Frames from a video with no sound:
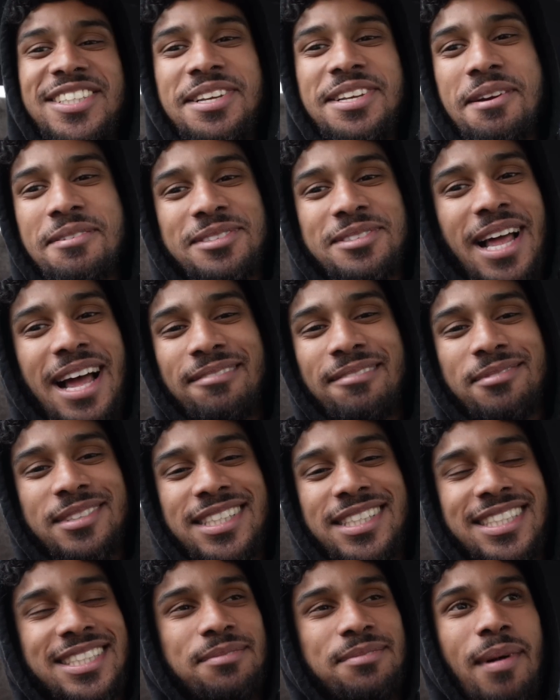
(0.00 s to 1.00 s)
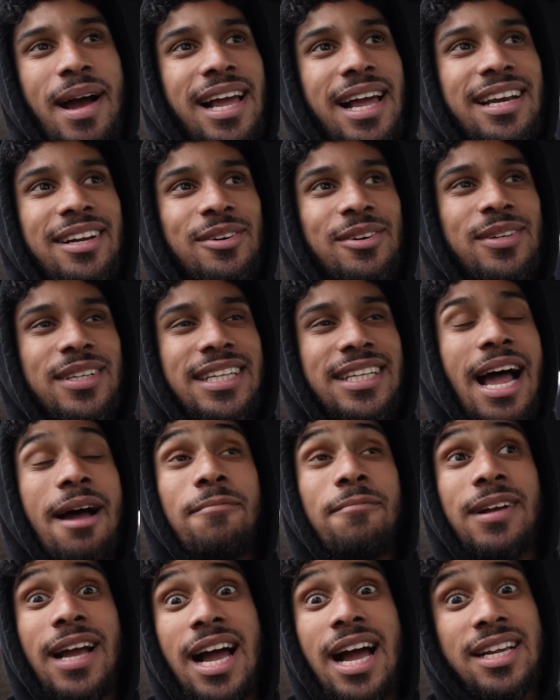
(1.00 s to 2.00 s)
see, I'm just smiling all the time.
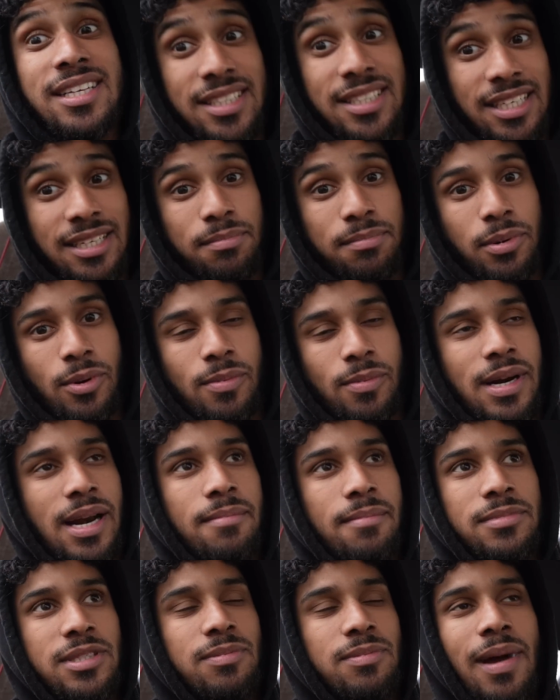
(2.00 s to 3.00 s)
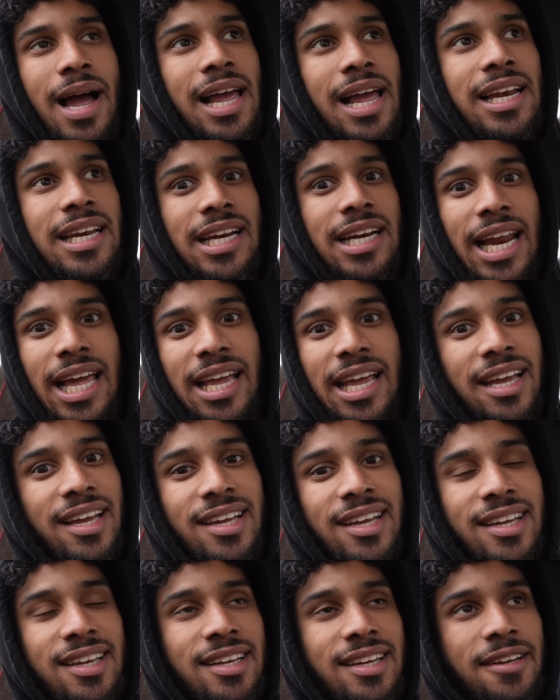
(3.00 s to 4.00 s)
I'm cock sick, bro, but I'm smiling like
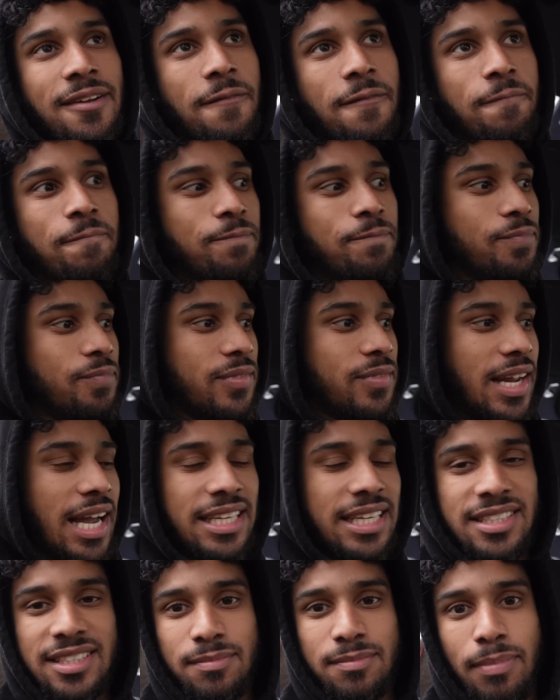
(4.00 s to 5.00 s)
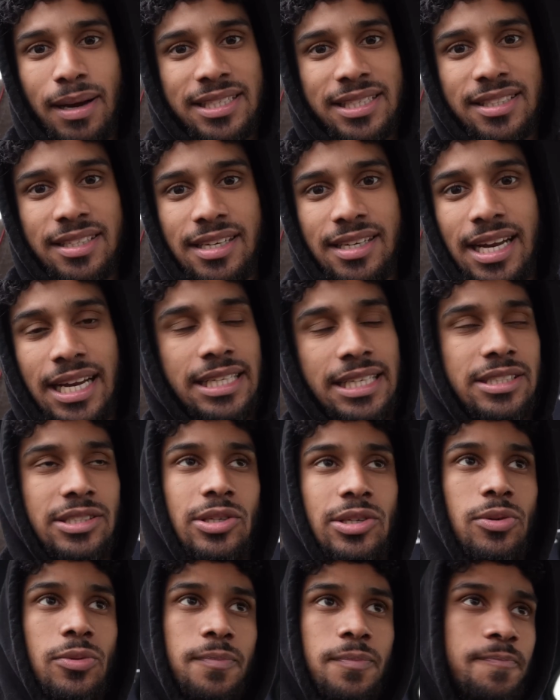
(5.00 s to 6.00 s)
I just bust a nut,
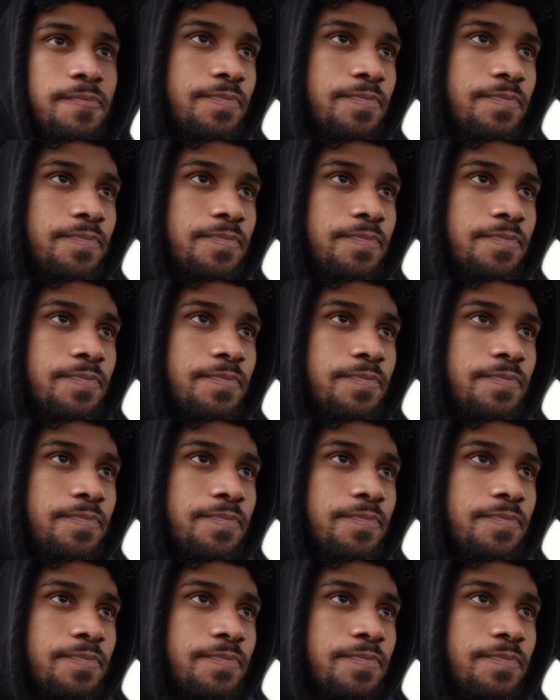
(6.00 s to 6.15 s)
so.